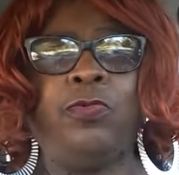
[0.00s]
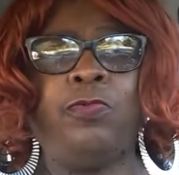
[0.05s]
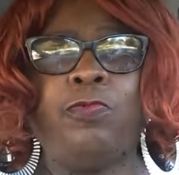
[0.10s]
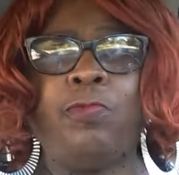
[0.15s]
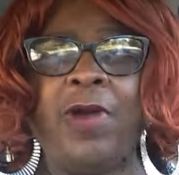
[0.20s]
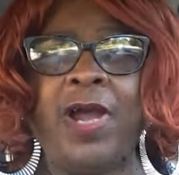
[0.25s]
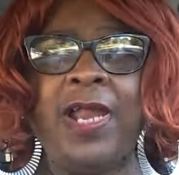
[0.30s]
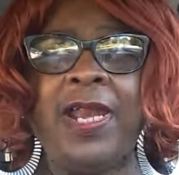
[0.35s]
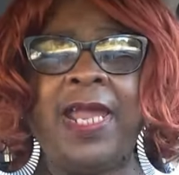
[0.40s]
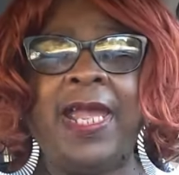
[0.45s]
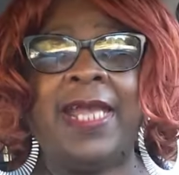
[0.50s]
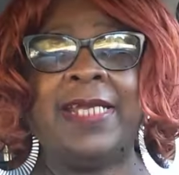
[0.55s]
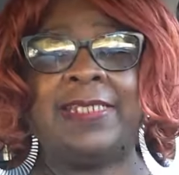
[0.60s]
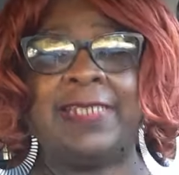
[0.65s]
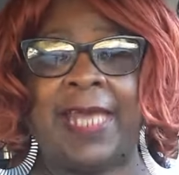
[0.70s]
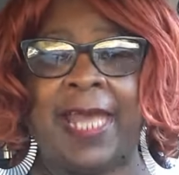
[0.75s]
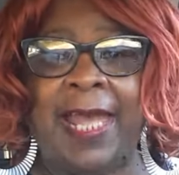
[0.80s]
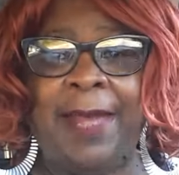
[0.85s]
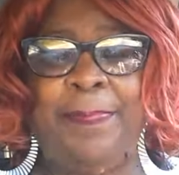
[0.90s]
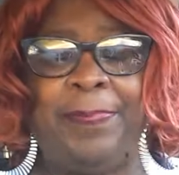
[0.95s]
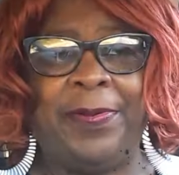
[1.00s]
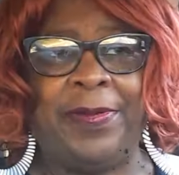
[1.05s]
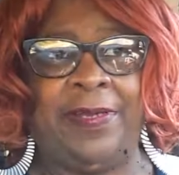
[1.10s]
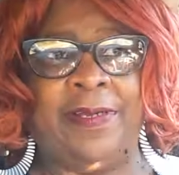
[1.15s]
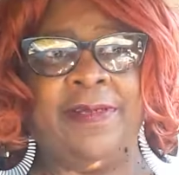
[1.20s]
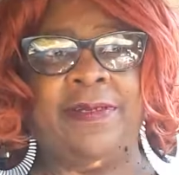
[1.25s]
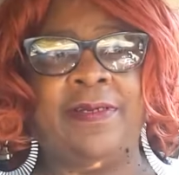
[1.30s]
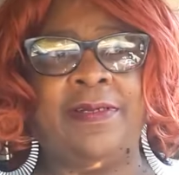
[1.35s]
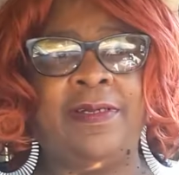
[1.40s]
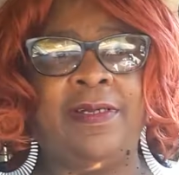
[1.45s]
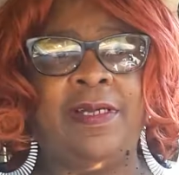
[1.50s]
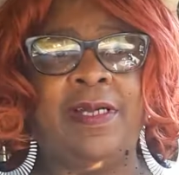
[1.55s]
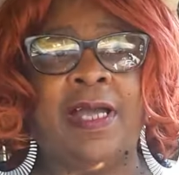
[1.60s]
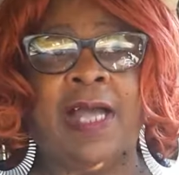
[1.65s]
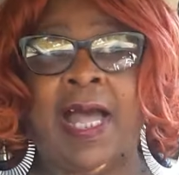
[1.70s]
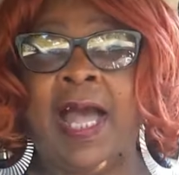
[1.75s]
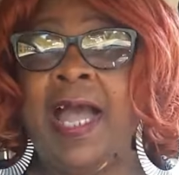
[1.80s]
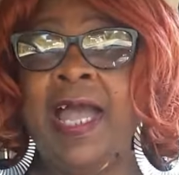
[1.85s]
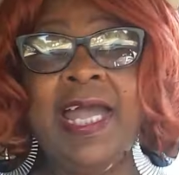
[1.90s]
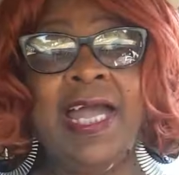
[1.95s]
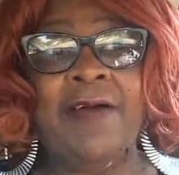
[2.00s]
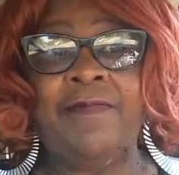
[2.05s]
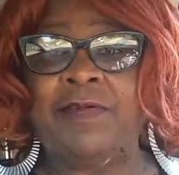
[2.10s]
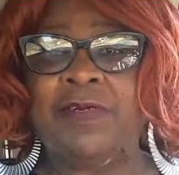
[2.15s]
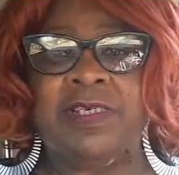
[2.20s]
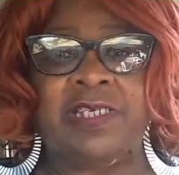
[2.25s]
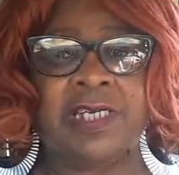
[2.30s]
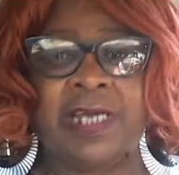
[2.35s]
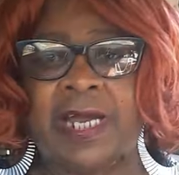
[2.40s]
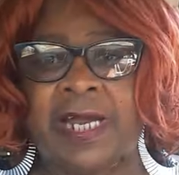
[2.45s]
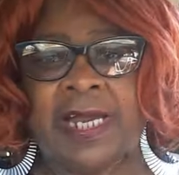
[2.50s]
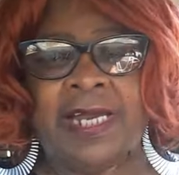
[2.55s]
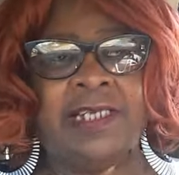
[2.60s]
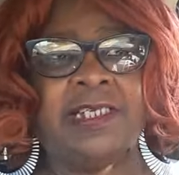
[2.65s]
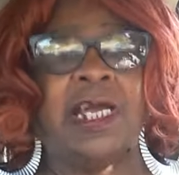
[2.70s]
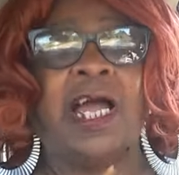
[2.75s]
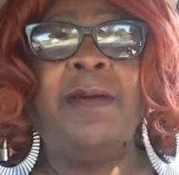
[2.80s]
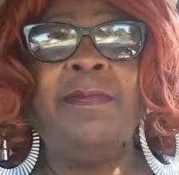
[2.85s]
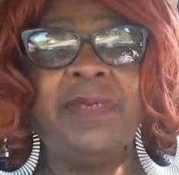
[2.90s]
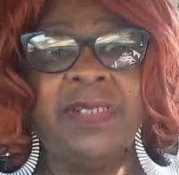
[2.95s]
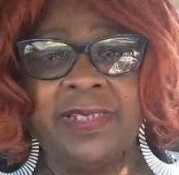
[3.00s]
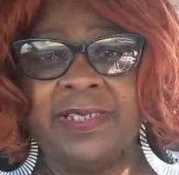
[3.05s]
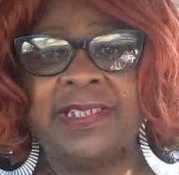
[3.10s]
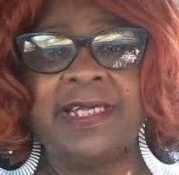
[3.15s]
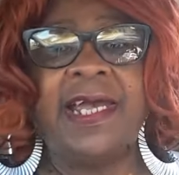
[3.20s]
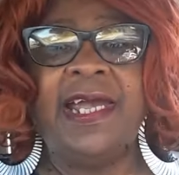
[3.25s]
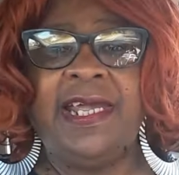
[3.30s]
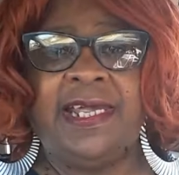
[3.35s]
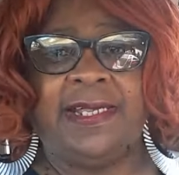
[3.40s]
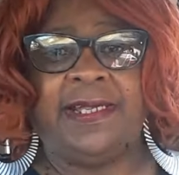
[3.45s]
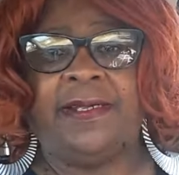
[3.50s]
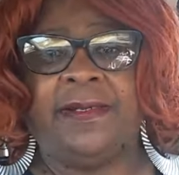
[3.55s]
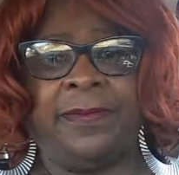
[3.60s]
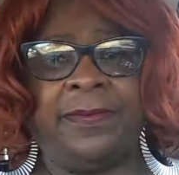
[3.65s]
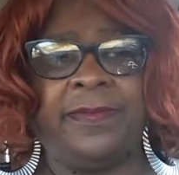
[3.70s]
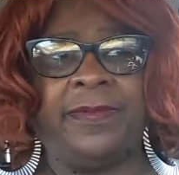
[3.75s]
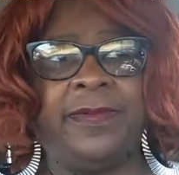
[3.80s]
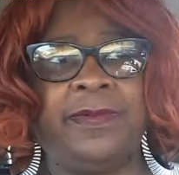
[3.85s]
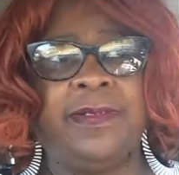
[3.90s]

What has happened? I haven't changed. I'm the same.